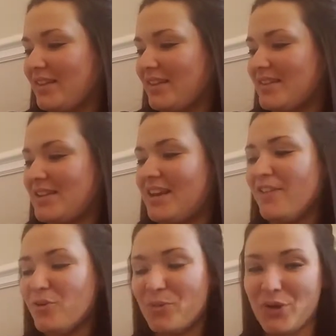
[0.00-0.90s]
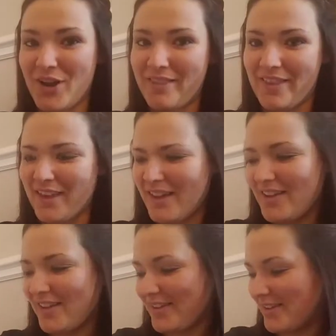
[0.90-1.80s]
It's another book I like.
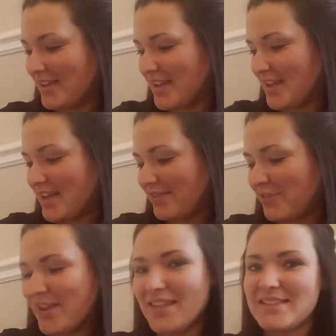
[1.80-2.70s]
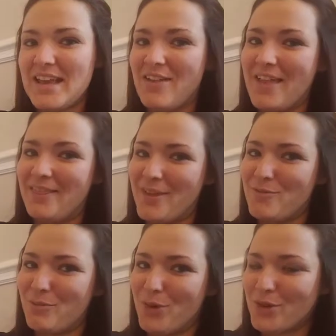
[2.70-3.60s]
If you can't tell, I
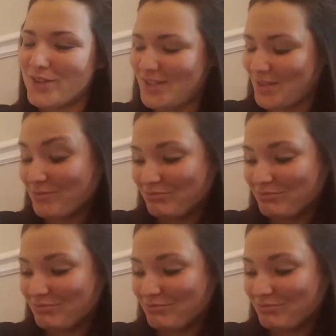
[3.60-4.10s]
love books.